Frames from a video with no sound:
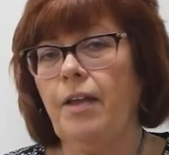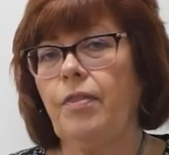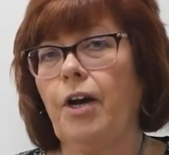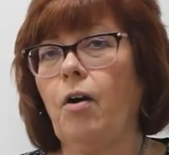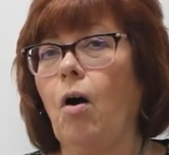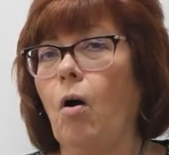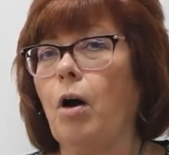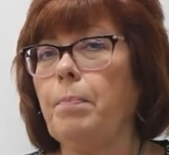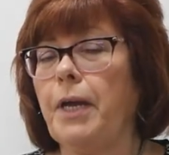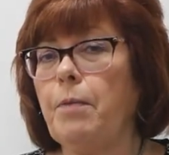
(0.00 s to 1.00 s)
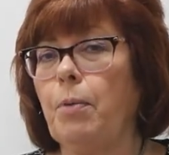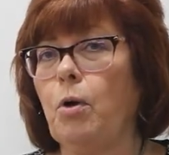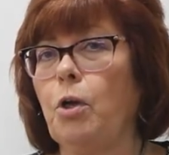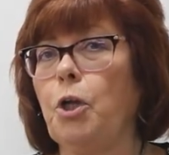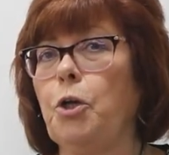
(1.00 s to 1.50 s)
There are
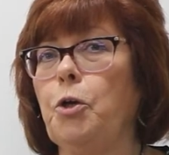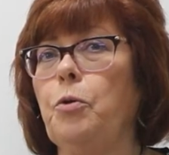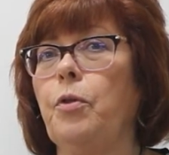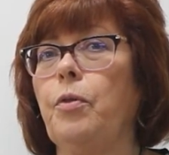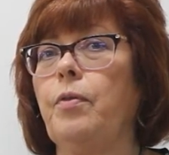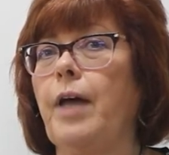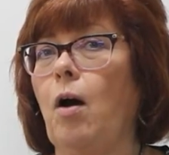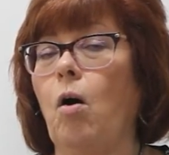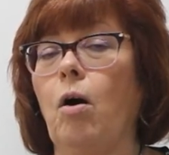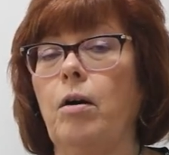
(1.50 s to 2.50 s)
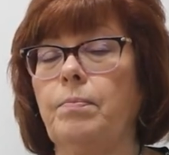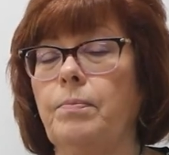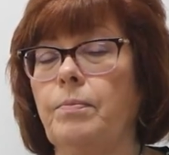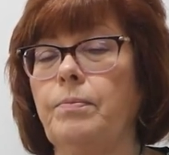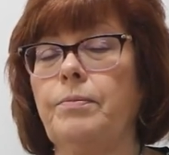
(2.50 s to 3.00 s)
people who that are
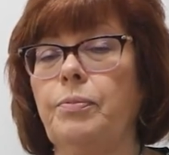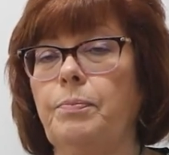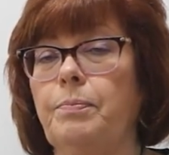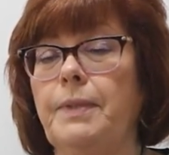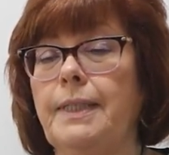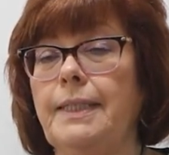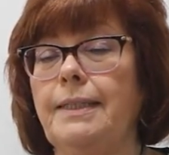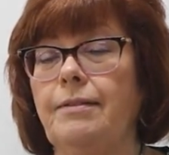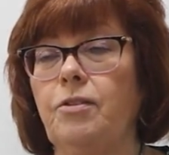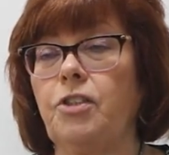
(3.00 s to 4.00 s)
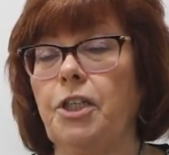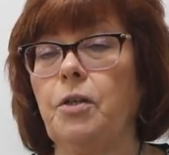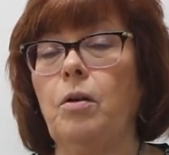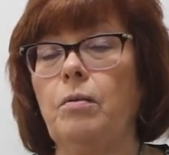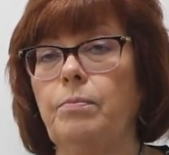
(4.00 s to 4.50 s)

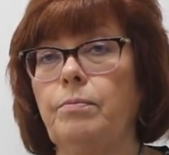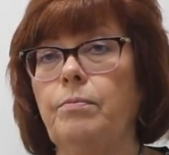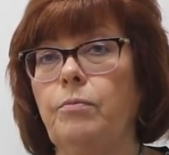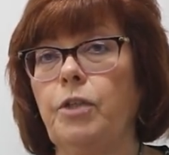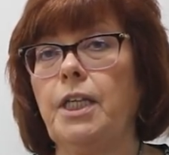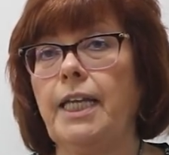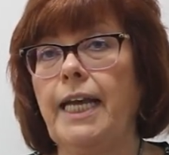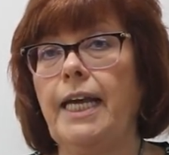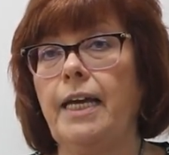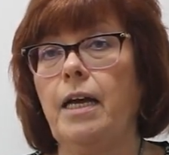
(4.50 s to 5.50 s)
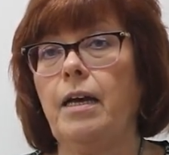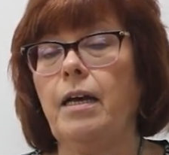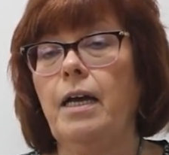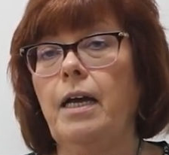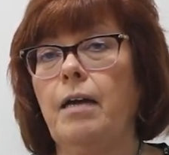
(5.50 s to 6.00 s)
still really in a
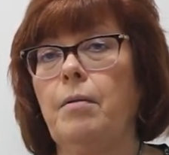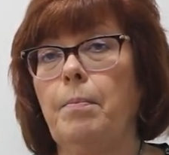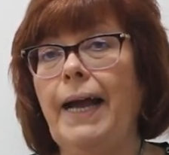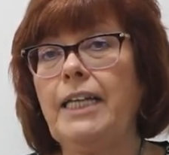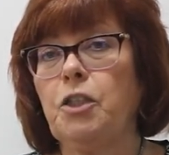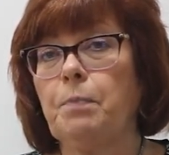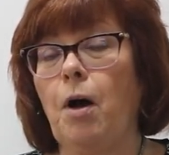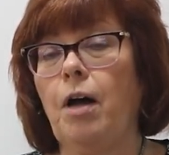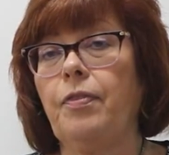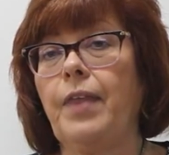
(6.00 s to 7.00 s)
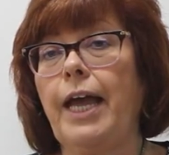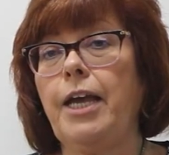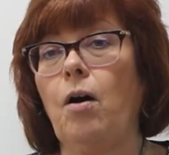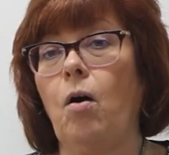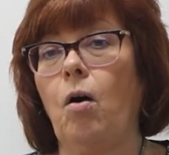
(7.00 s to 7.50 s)
bad spot.
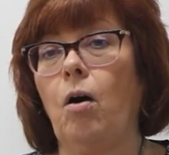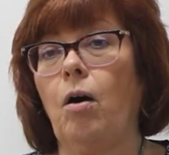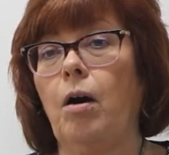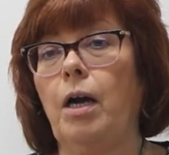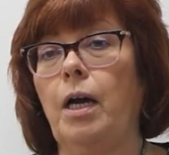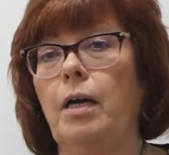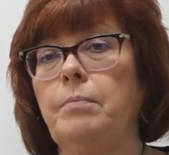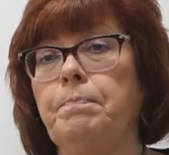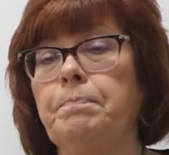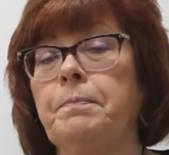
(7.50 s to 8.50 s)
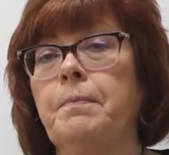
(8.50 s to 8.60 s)
They are, um,